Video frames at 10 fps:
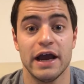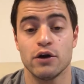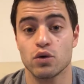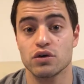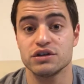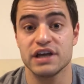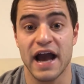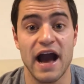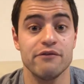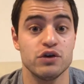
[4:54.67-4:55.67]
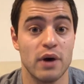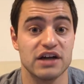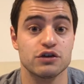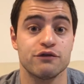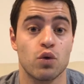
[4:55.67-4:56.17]
in order to have you
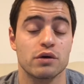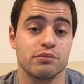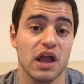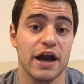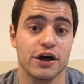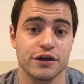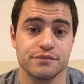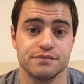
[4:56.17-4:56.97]
as a foreign player.